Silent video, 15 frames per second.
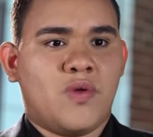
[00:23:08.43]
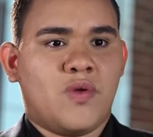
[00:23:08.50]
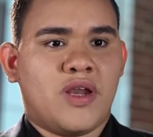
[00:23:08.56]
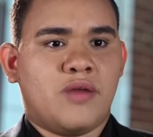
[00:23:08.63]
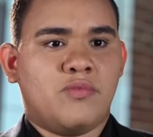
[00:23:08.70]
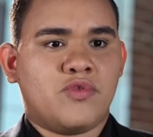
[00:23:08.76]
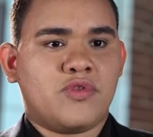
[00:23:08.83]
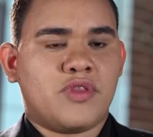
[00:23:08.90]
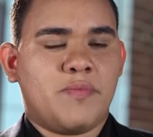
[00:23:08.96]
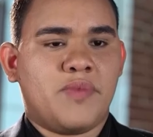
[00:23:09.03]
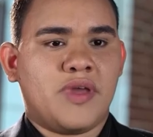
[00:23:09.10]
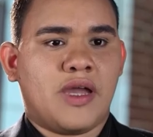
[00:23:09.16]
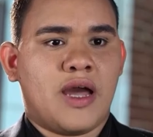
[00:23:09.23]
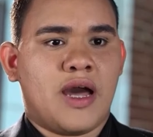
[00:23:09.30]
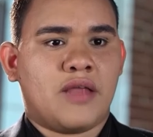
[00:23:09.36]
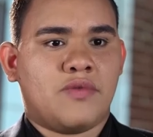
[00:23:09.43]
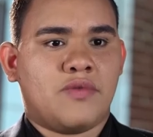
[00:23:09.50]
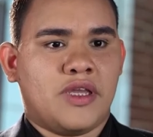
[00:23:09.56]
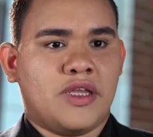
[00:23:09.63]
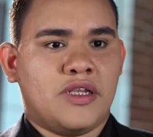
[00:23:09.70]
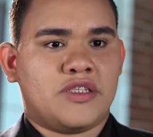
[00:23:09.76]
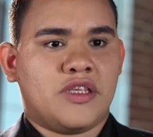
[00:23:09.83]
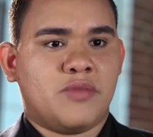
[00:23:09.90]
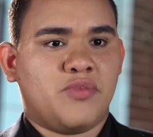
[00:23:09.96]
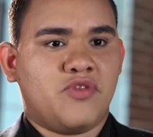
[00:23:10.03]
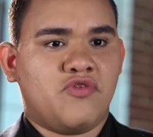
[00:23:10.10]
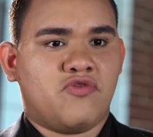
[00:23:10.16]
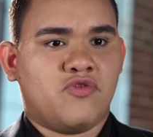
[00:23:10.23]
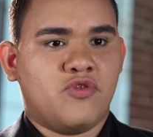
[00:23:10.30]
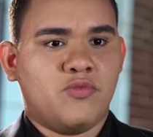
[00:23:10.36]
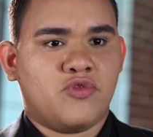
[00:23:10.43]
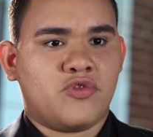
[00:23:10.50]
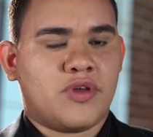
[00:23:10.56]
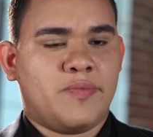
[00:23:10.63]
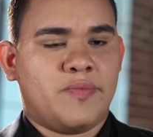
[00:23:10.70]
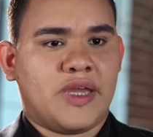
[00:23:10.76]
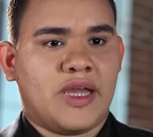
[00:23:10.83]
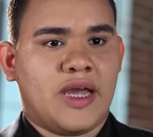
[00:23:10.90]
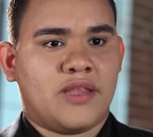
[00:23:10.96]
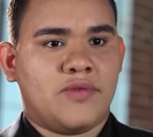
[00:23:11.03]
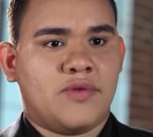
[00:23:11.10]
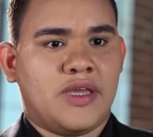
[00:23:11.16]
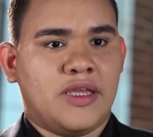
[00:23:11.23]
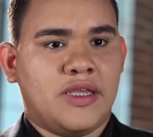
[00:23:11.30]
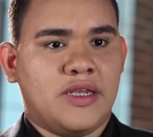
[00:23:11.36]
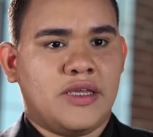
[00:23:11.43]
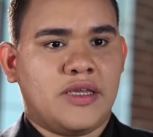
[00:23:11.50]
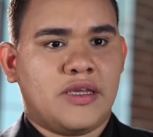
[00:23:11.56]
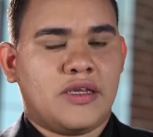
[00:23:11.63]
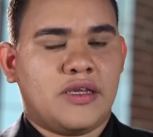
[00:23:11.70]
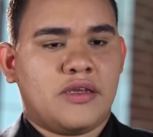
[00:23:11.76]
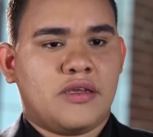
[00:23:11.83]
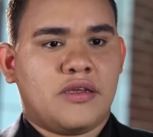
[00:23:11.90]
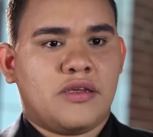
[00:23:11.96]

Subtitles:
I was very attached to him. I had always been very attached to him.